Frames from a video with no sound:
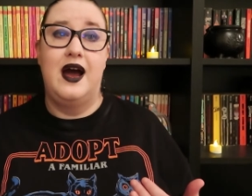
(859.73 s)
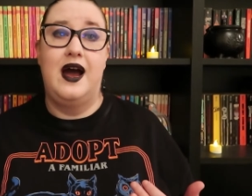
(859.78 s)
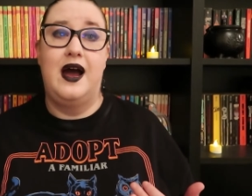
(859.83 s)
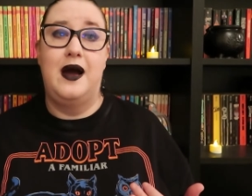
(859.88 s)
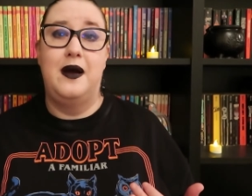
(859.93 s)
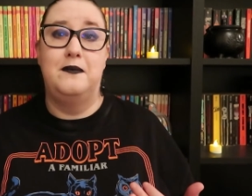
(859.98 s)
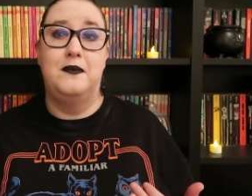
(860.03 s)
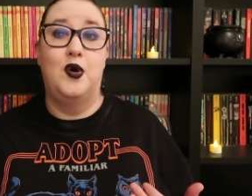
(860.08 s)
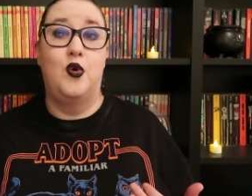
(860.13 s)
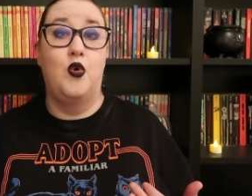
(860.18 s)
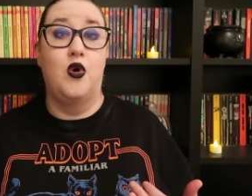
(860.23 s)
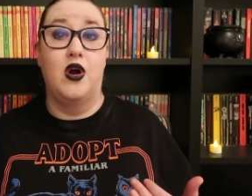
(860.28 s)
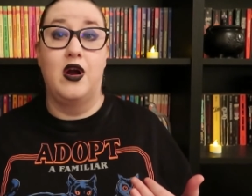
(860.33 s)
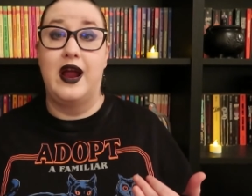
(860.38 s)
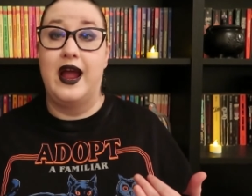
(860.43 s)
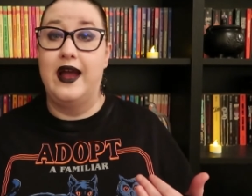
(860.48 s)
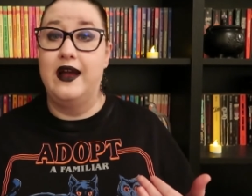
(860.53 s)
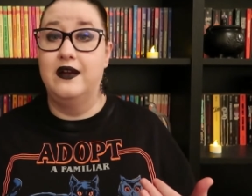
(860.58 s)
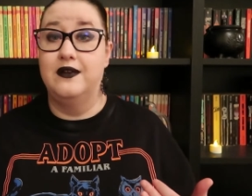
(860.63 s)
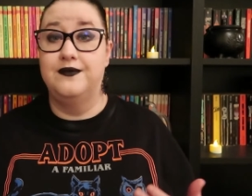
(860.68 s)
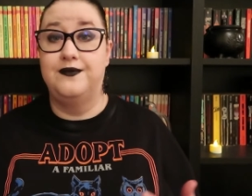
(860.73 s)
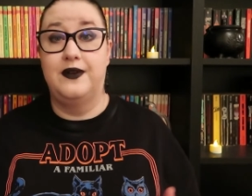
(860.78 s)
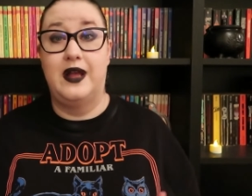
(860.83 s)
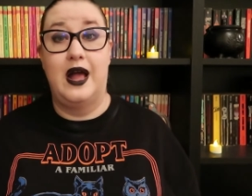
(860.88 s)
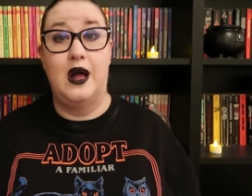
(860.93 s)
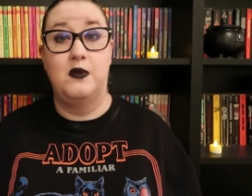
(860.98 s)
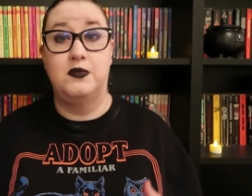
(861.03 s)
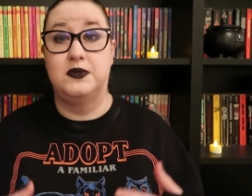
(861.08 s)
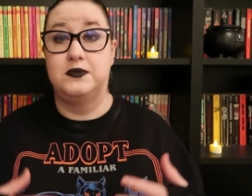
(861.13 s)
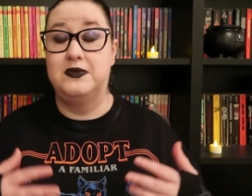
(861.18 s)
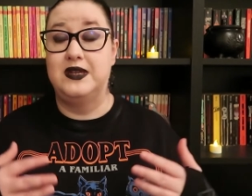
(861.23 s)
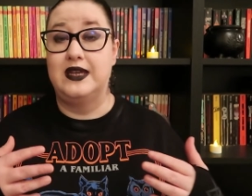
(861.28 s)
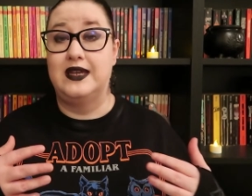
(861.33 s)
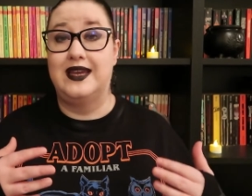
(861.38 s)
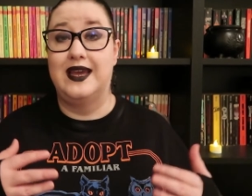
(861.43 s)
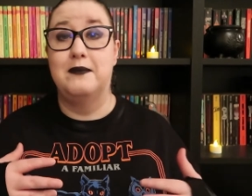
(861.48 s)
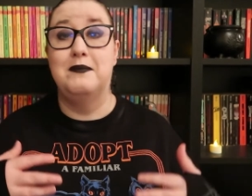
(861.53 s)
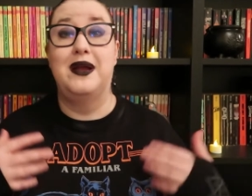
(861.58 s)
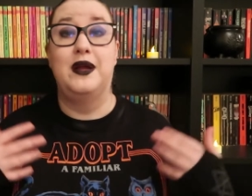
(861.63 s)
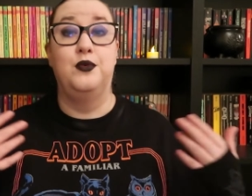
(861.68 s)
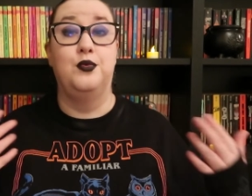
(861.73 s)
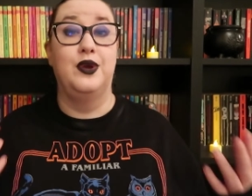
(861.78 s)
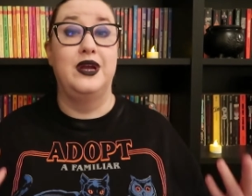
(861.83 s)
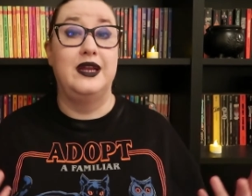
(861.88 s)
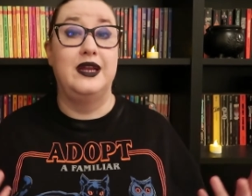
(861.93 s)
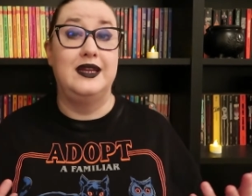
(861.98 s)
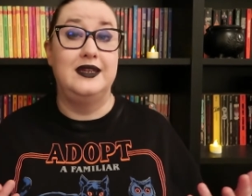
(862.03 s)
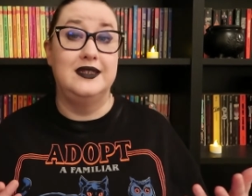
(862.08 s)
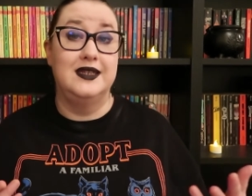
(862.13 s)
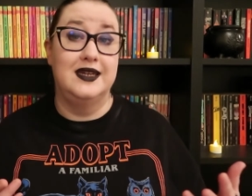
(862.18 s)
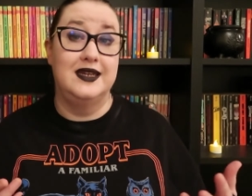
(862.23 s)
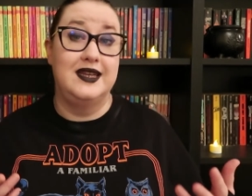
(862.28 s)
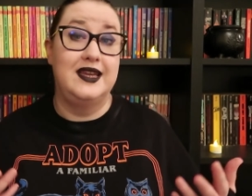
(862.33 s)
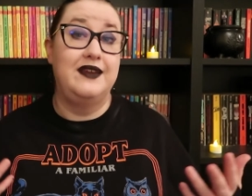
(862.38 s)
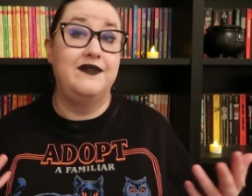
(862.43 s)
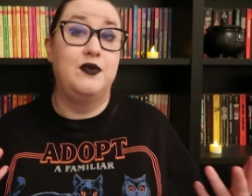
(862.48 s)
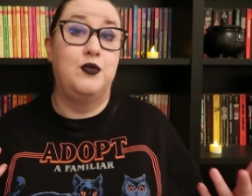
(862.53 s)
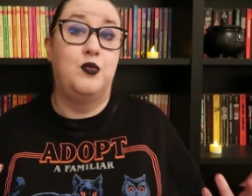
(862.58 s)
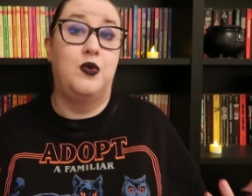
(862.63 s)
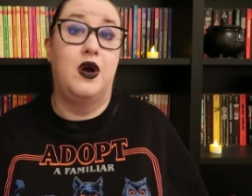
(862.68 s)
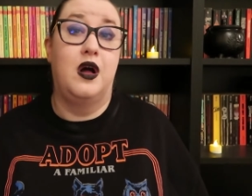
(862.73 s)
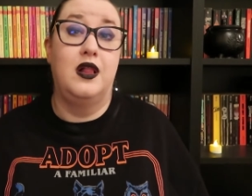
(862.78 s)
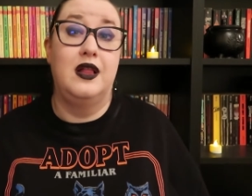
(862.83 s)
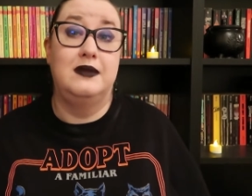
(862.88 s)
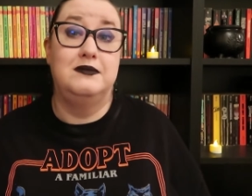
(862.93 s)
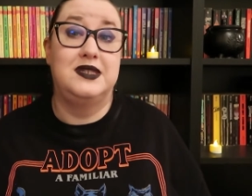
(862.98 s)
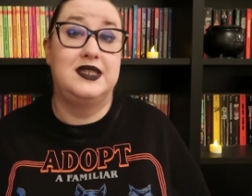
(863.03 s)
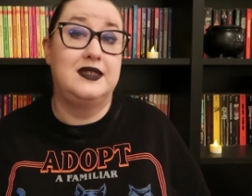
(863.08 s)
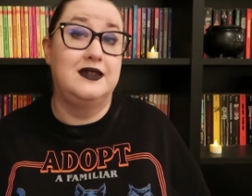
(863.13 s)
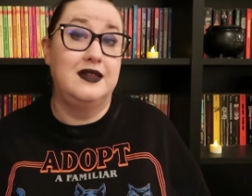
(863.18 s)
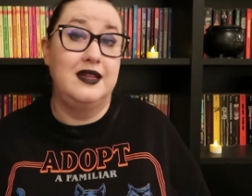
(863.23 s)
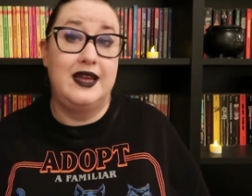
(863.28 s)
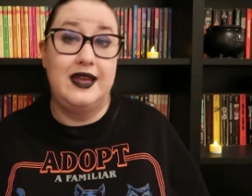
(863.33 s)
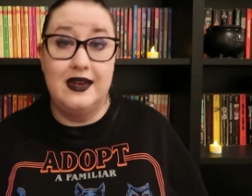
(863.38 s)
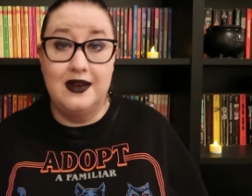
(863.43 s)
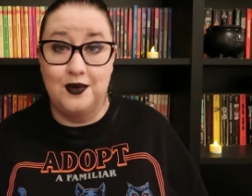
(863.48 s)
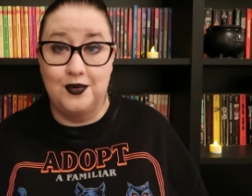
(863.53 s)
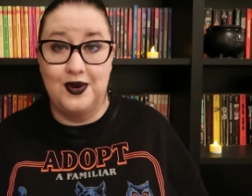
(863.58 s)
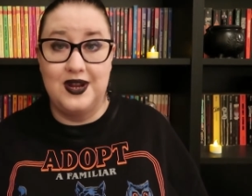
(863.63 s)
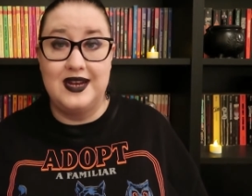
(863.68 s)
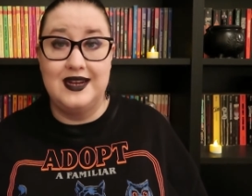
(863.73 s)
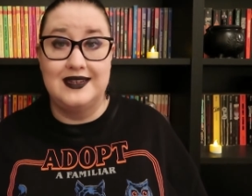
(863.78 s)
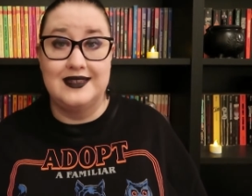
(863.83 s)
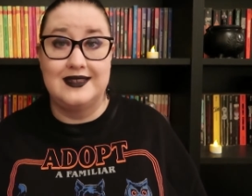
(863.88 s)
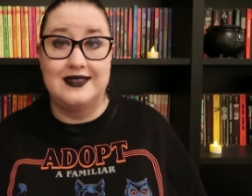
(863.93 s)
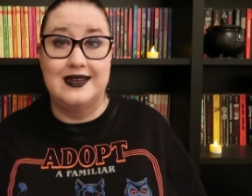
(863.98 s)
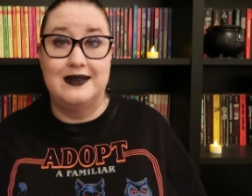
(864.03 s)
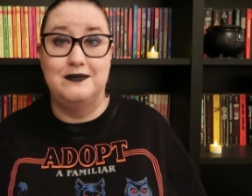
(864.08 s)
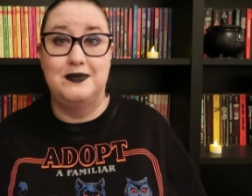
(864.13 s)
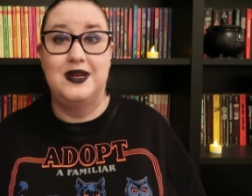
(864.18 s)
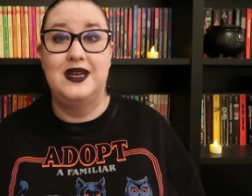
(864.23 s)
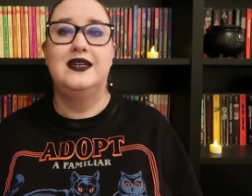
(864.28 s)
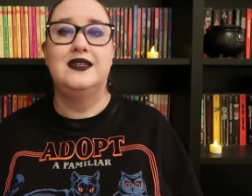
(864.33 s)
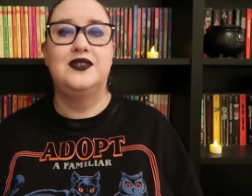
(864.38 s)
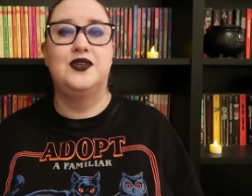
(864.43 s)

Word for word: um, or have helped me get my reading done even while I'm still in a reading slump.